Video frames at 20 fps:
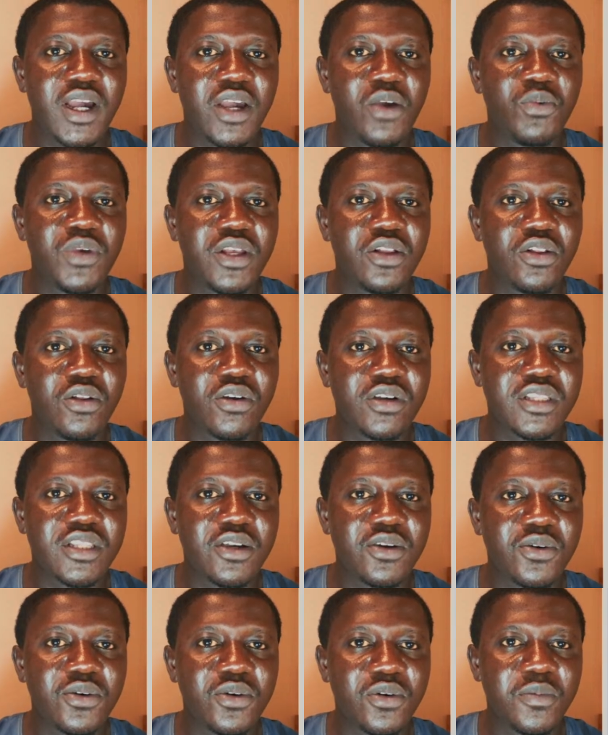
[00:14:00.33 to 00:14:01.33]
we lock the
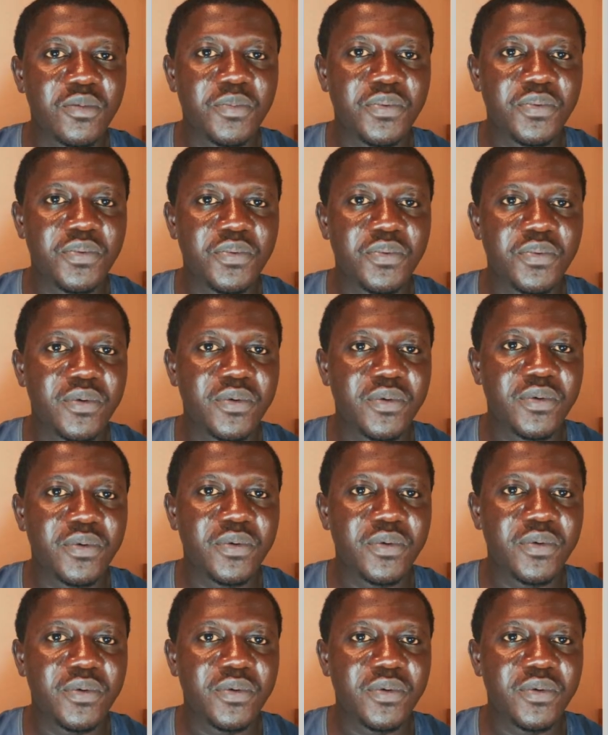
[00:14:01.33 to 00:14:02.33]
group,
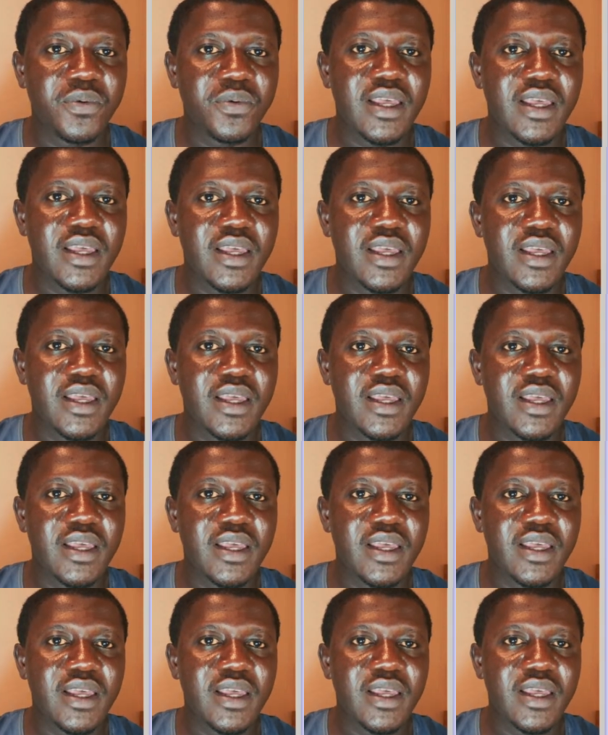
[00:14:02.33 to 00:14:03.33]
and the
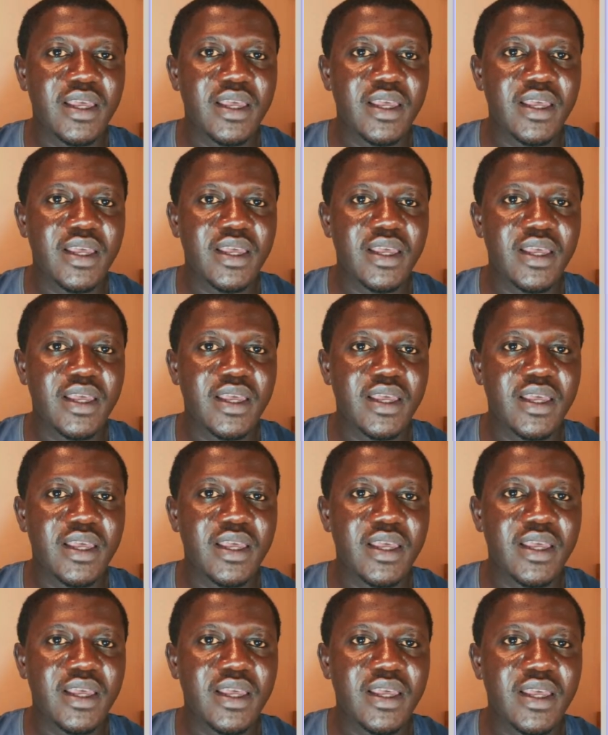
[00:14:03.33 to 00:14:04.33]
only time the group
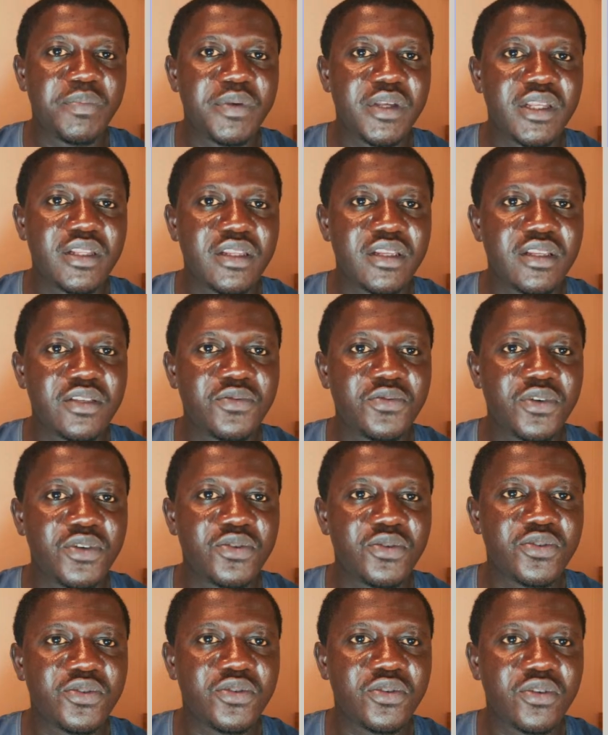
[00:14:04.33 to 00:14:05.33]
is open is for
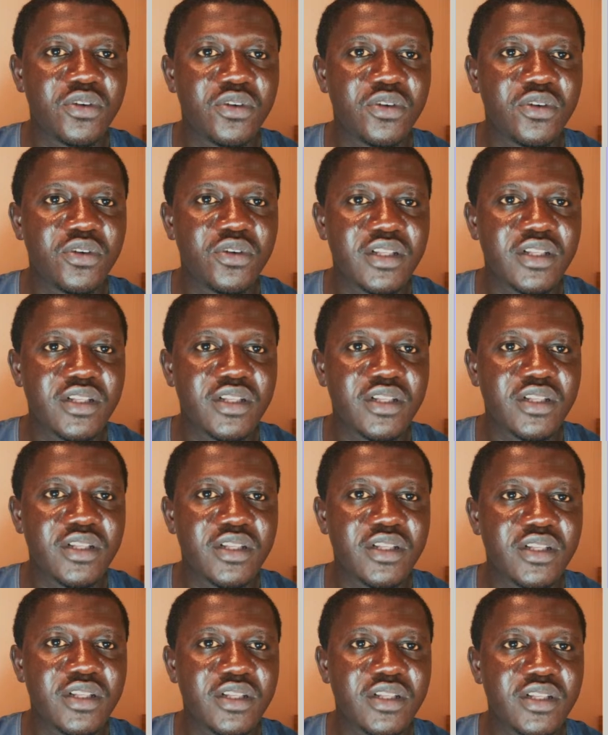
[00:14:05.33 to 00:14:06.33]
tutorial session,
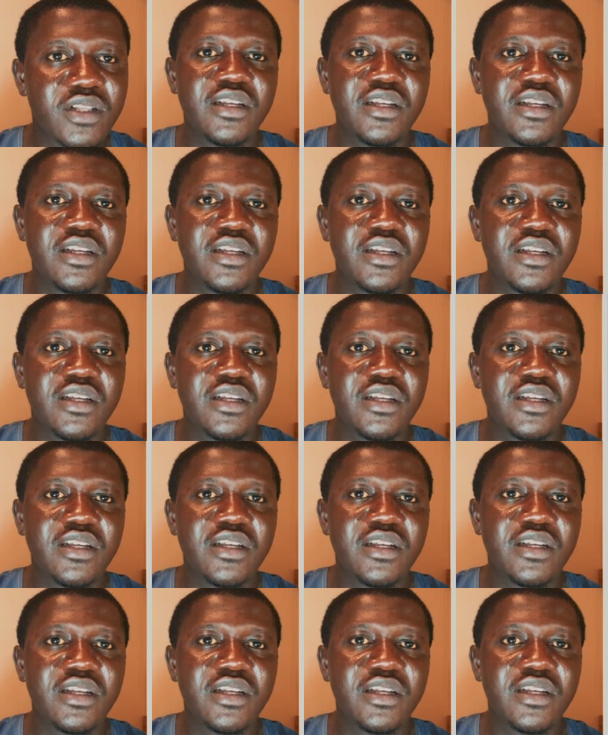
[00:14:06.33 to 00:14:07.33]
is
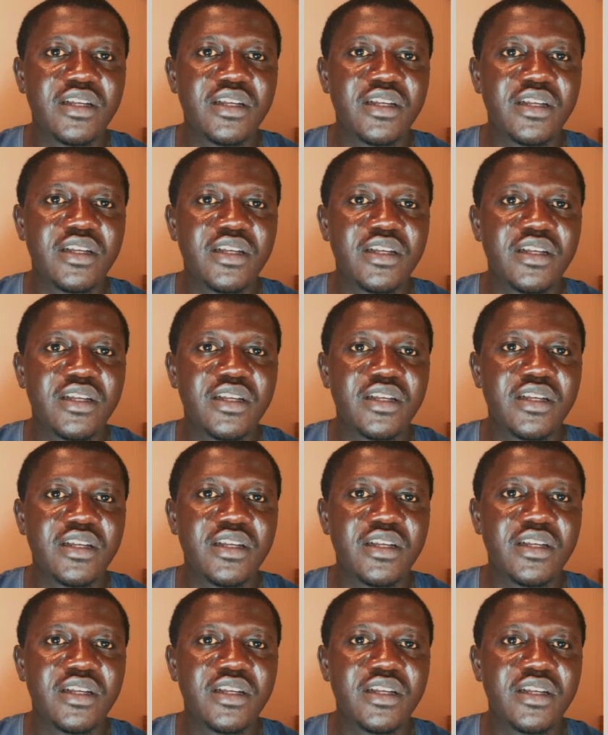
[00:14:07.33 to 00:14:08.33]
to prevent
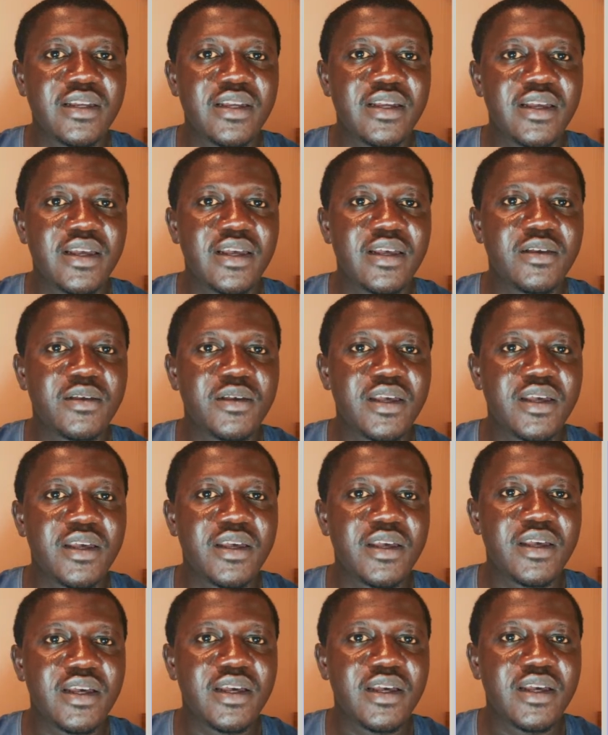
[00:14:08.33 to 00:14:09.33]

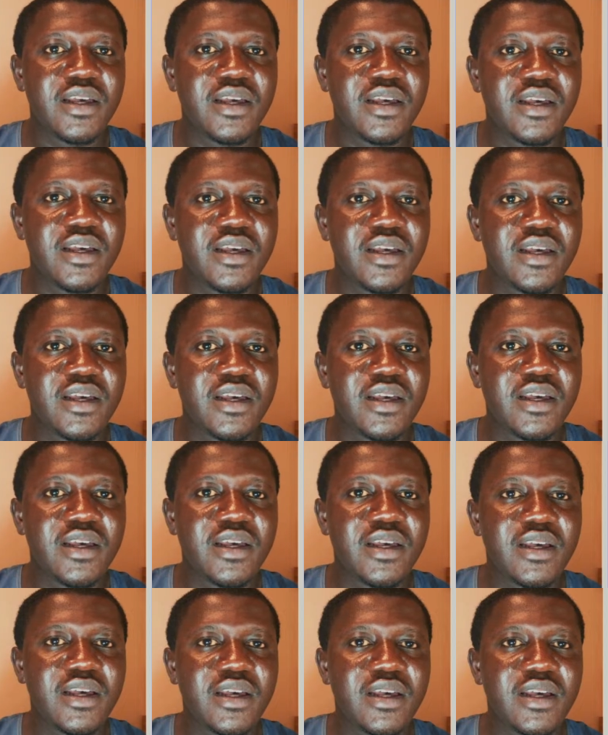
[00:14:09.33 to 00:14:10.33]
people who
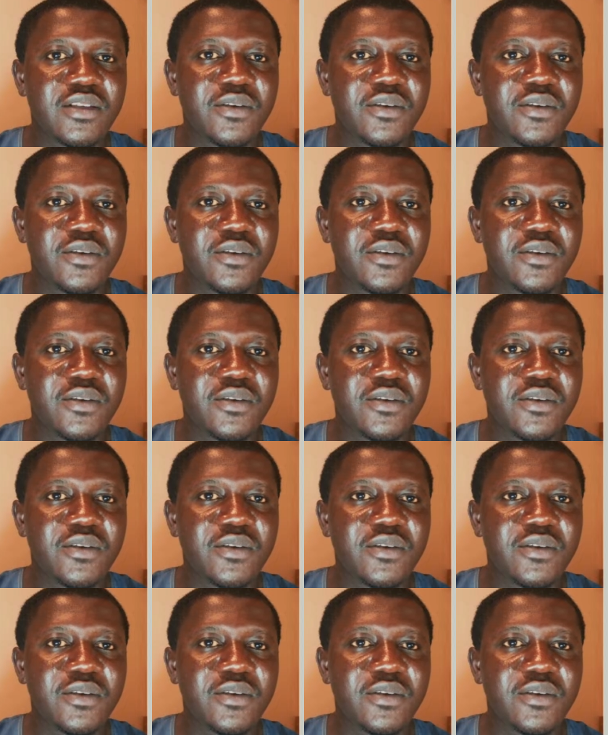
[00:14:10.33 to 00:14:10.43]
might